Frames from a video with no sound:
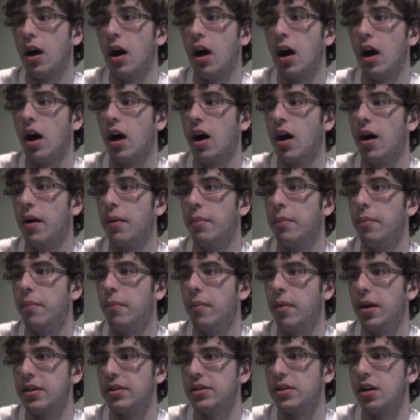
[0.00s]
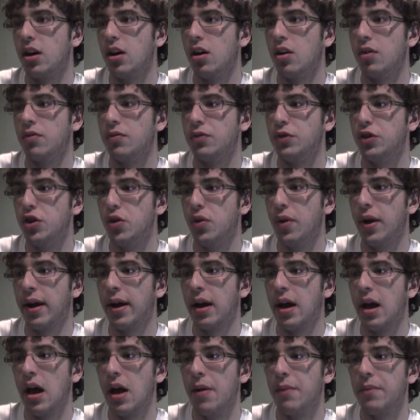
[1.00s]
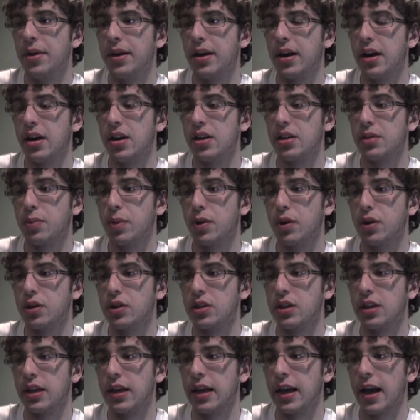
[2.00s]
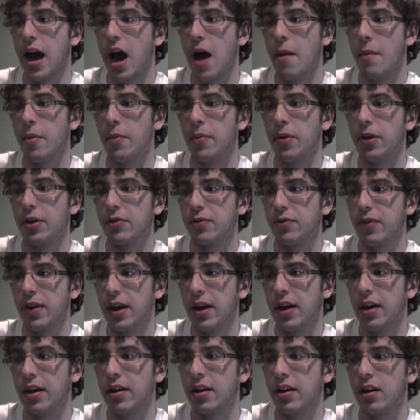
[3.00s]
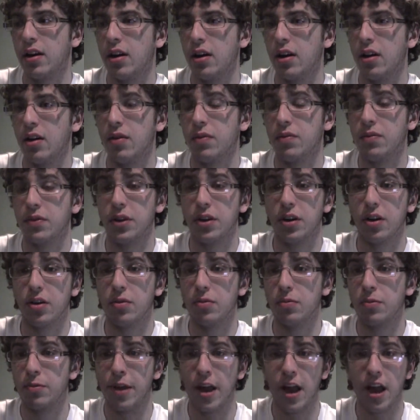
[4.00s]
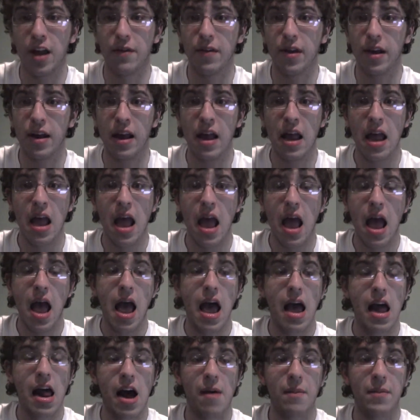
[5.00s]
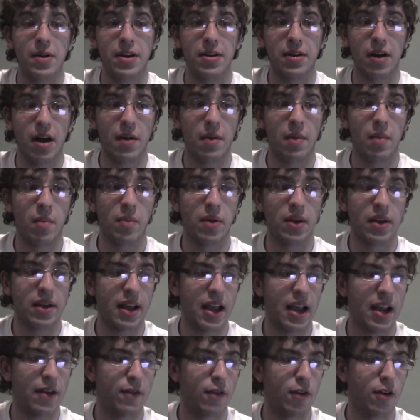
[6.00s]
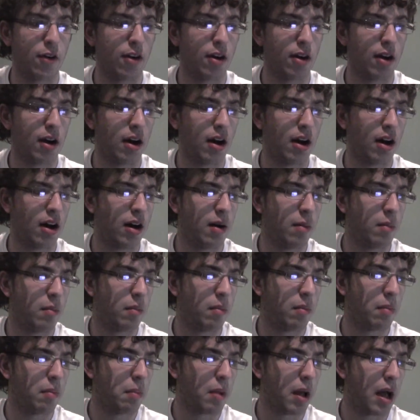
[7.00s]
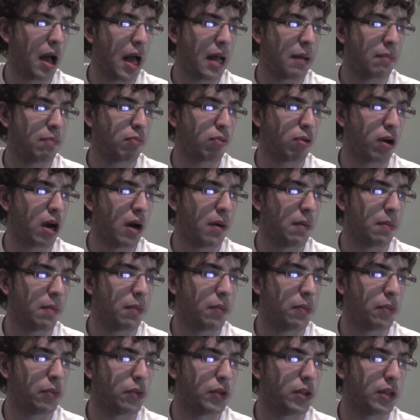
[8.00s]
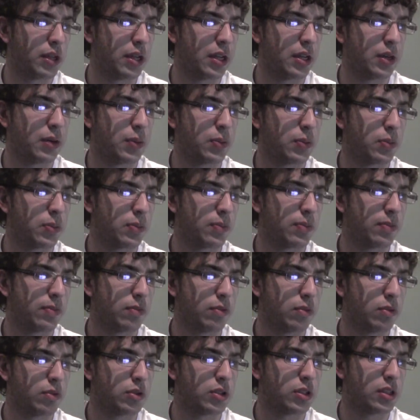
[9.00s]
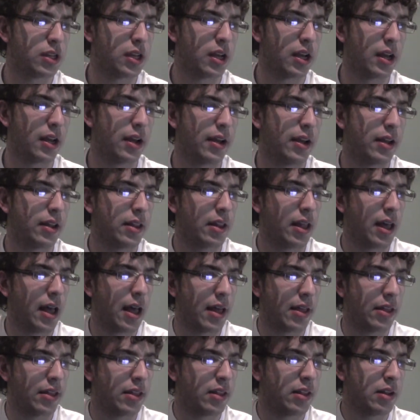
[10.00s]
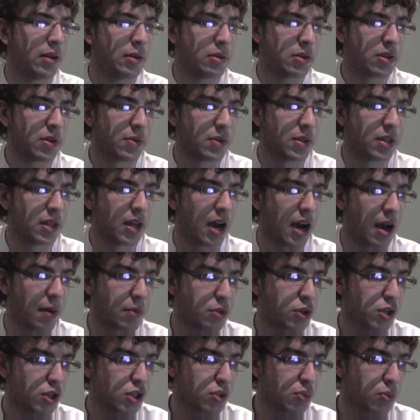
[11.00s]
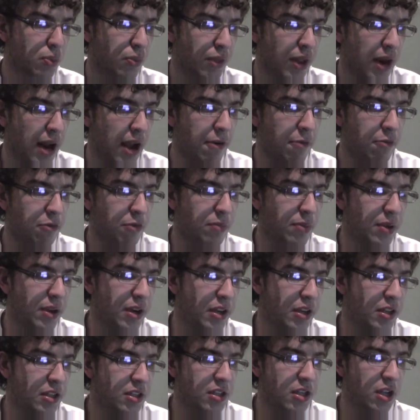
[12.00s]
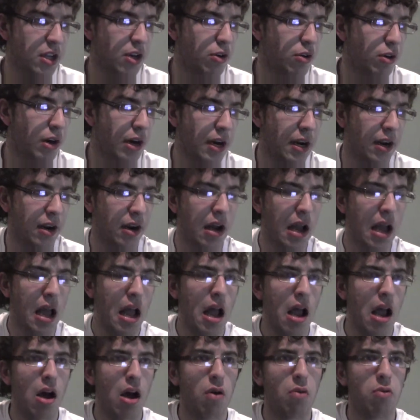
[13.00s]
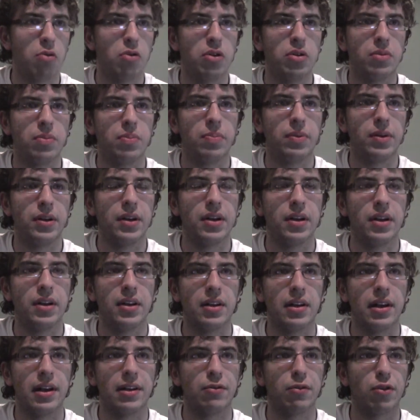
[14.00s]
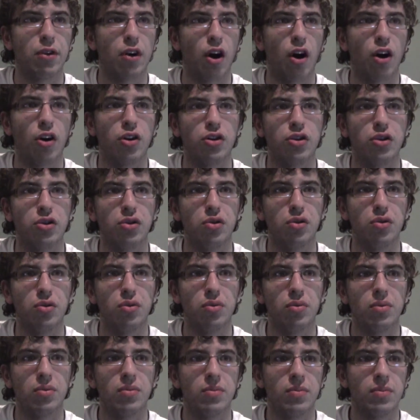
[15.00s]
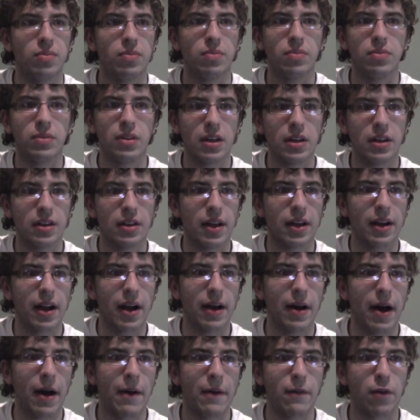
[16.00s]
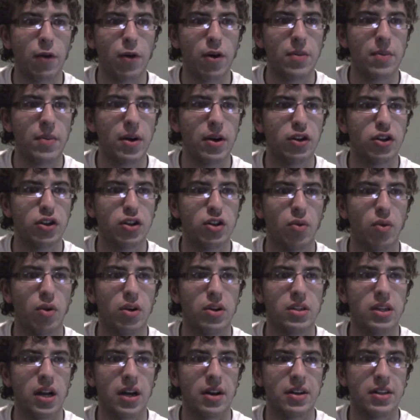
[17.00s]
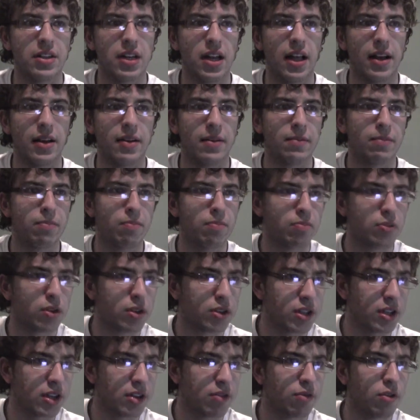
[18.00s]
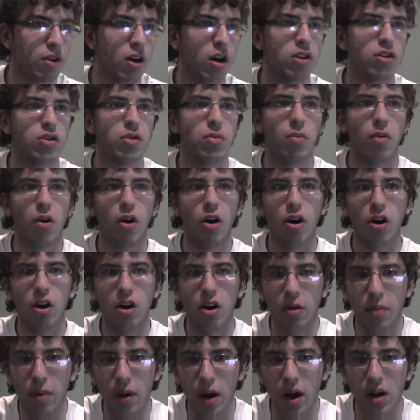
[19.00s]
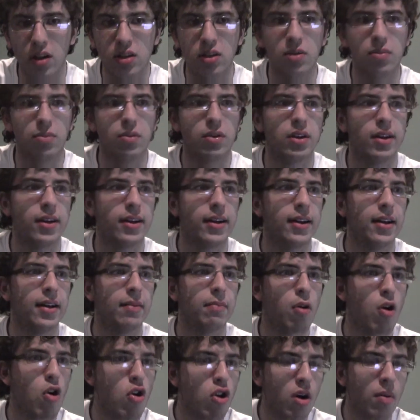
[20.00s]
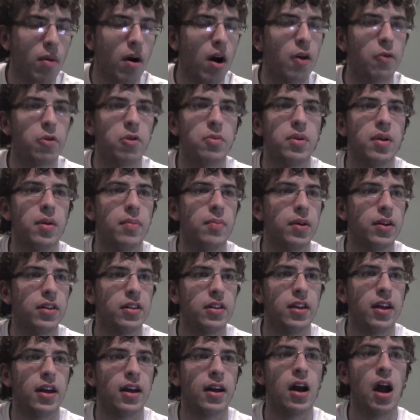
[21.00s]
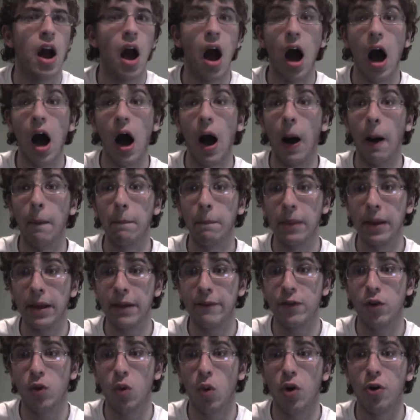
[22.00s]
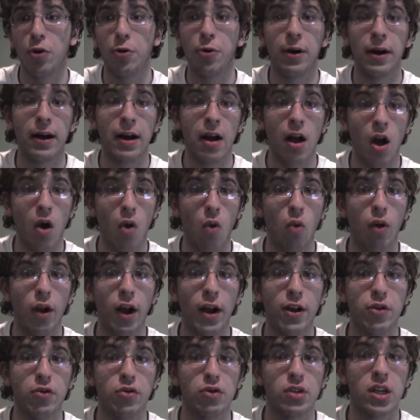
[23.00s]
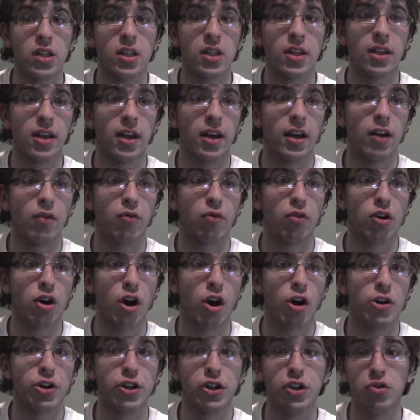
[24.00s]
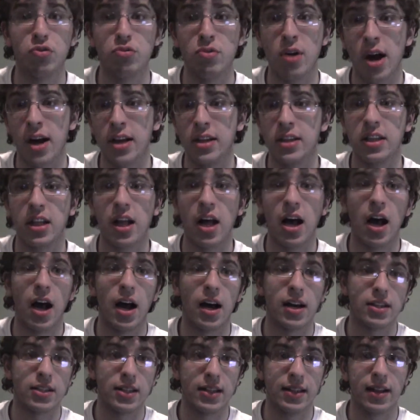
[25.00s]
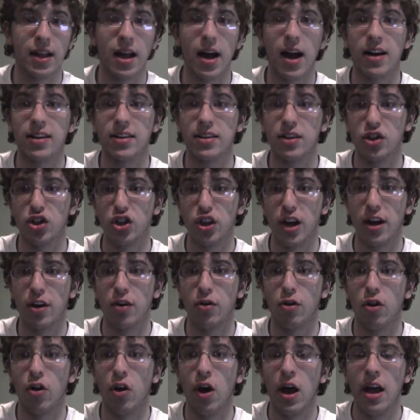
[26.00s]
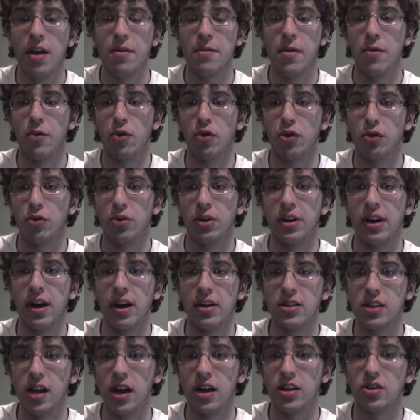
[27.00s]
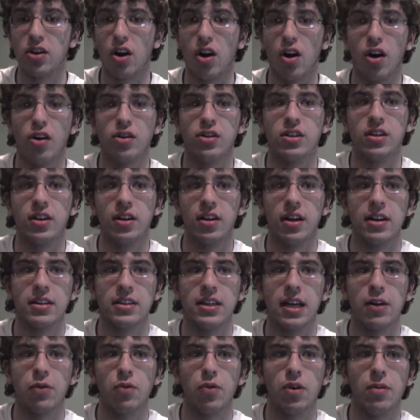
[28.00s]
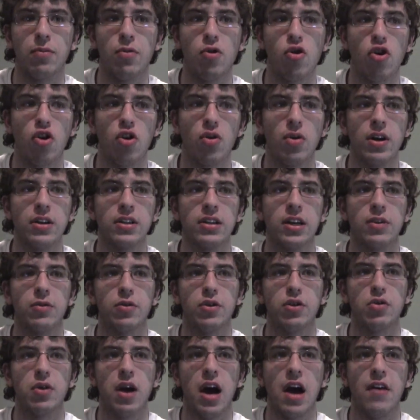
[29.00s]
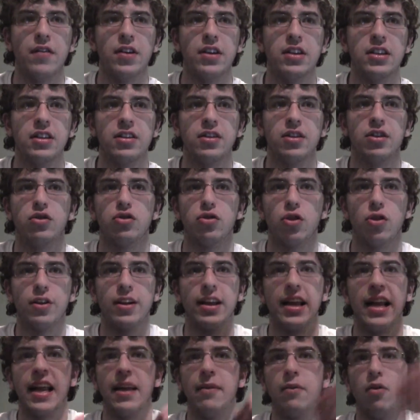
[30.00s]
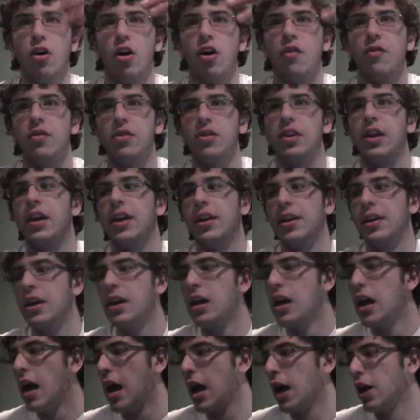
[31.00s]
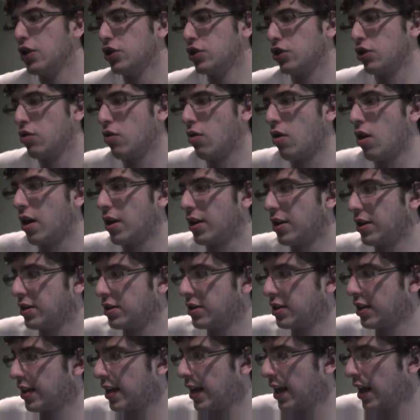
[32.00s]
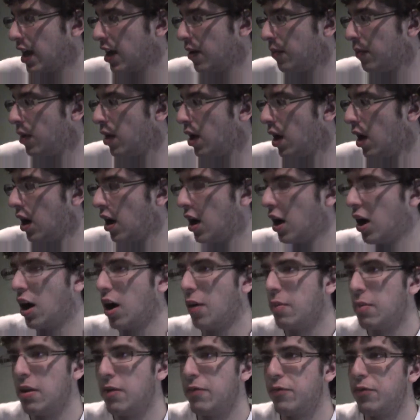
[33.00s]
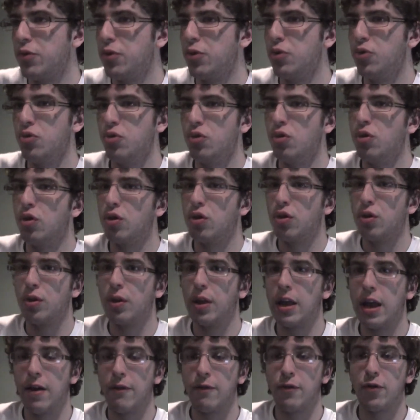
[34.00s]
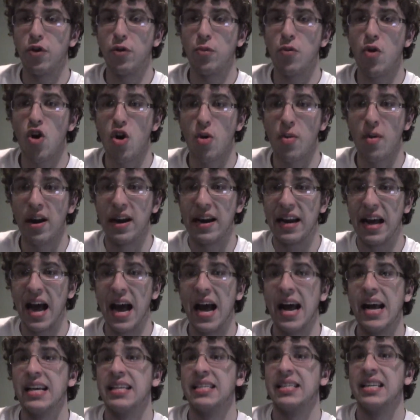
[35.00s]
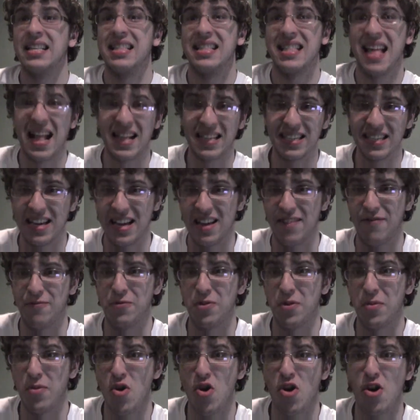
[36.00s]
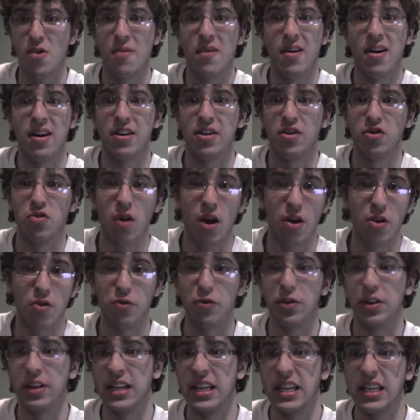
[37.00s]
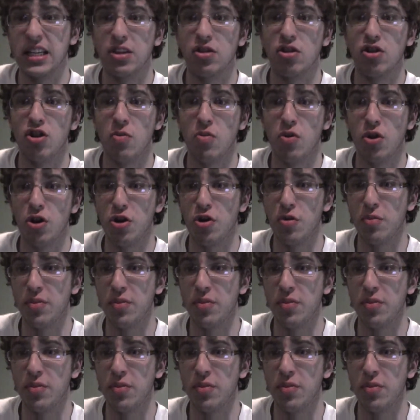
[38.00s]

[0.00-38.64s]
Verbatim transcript: uh, myself doing, because personally, I'm a big fan of you know gaming, and I'm a, I'm a big gamer. Um, I probably will say that some of the options that I would be considering would be in regard to like I, have already mentioned the ones I'd say like something in regard to Mario possibly Pokemon would be a big thing um, if you're wondering would I do something in regard to Nuzlockes and locks in general you may be wondering what Nuzlockes are it's, it's like when a Poke it's like when you have it you start a game off and then as you go on into the game um, if you if your Pokemon dies that's it for the Pokemon you either release or you put it in